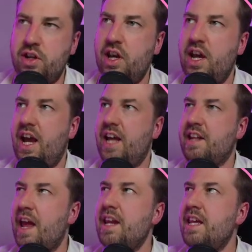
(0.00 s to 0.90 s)
and
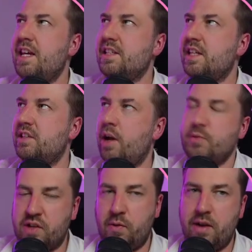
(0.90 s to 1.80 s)
any is a type
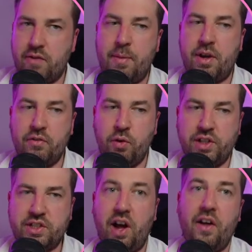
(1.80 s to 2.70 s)
safe way of wrapping a void
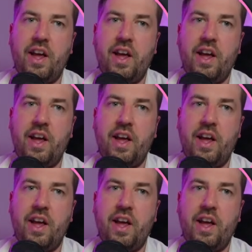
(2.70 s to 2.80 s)
star.